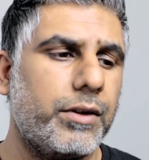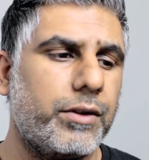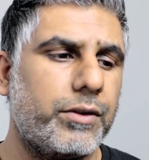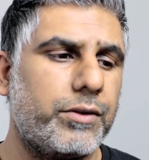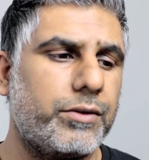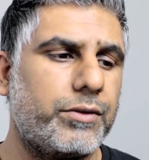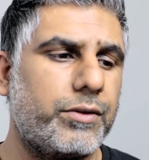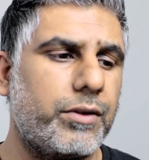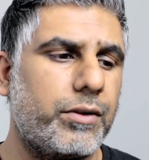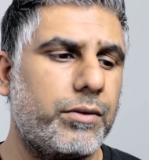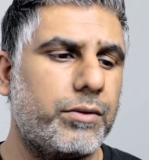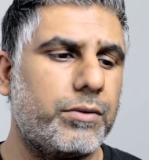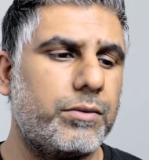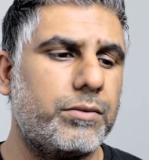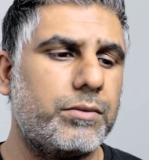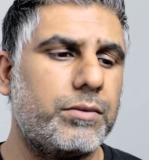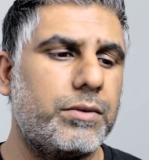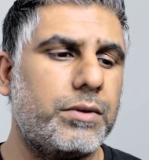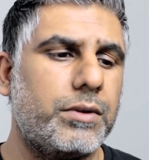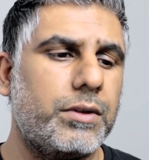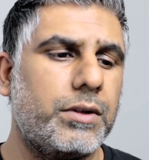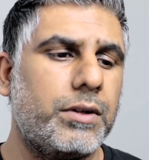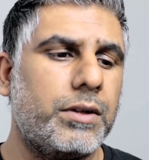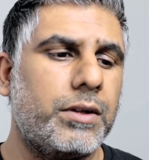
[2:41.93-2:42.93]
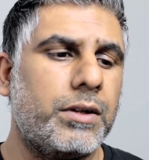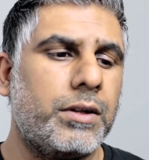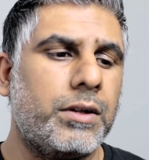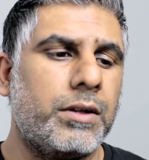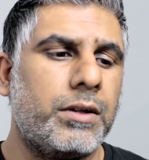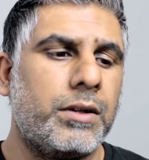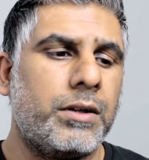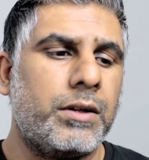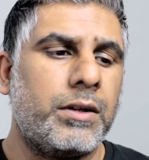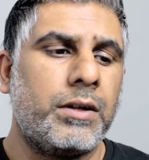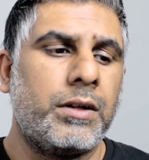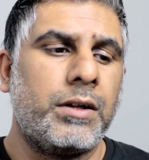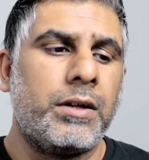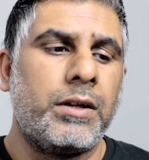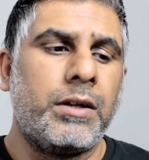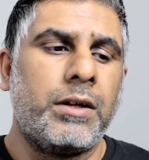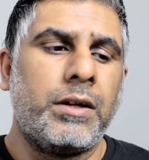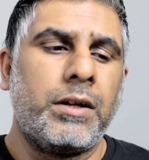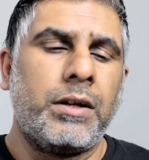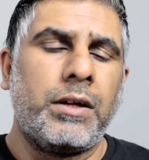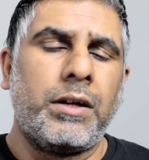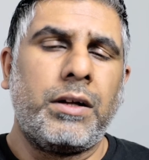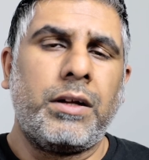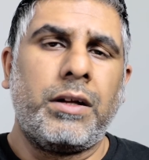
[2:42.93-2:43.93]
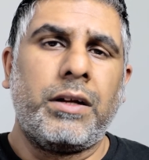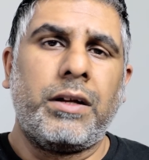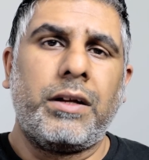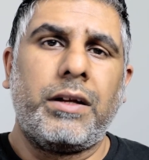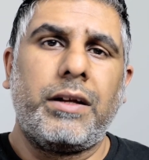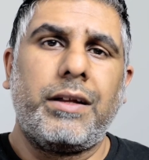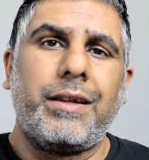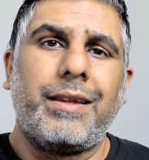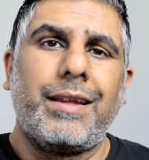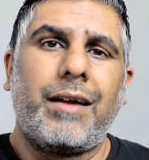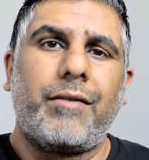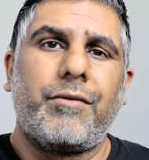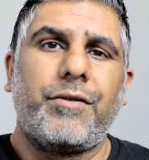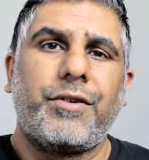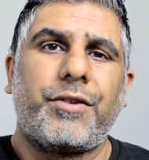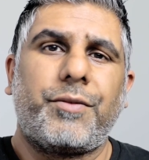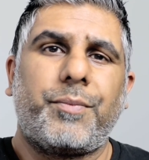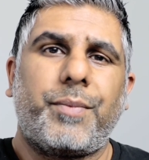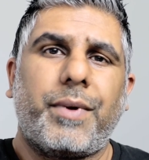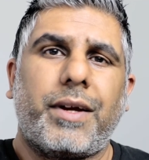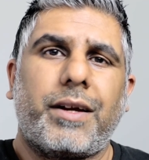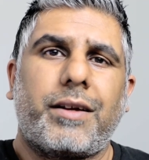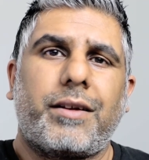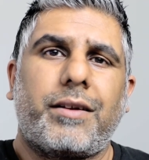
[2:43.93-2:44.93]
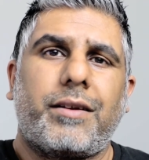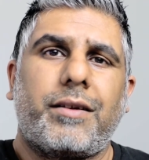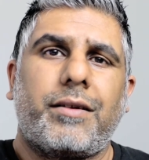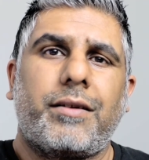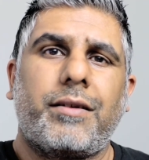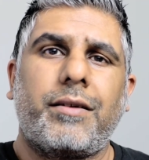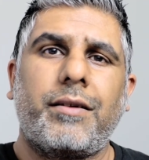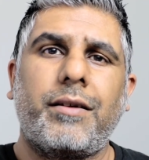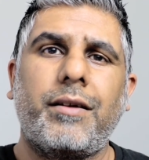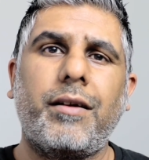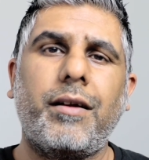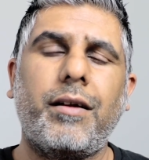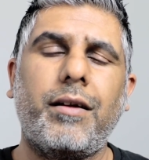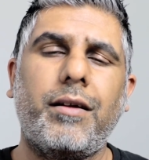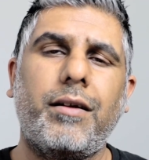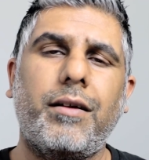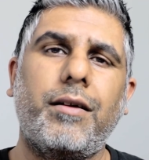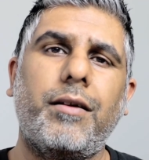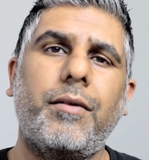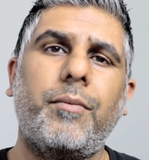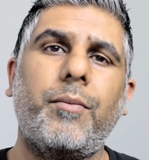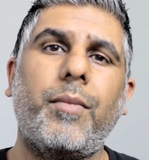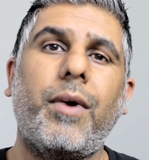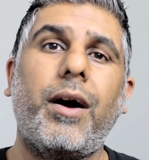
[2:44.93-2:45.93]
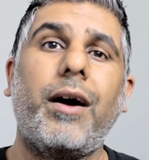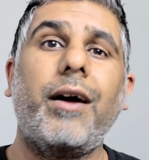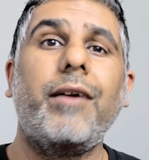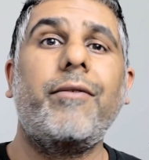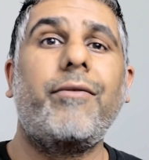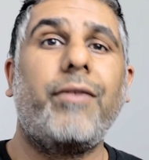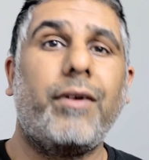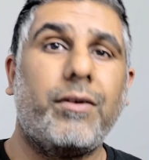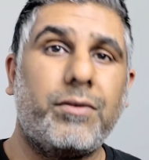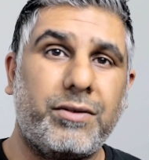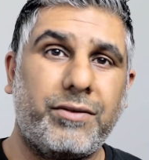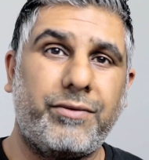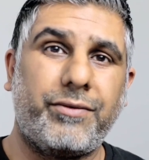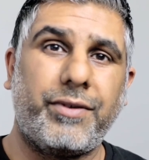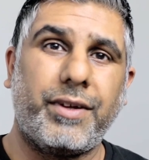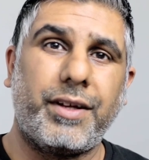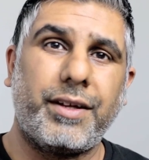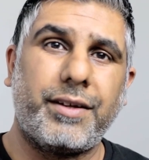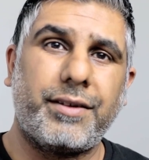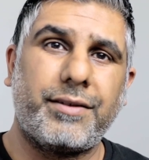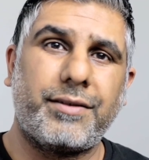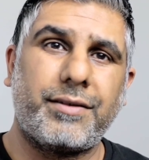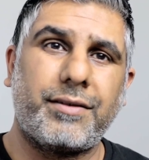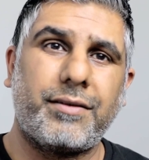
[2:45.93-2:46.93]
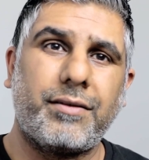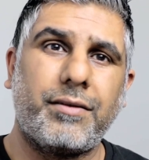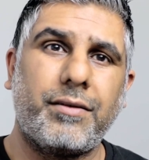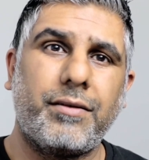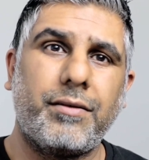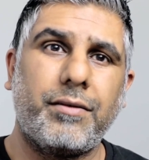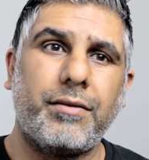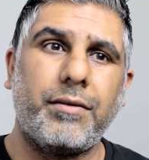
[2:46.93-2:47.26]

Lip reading: So in that respect, I found a fix.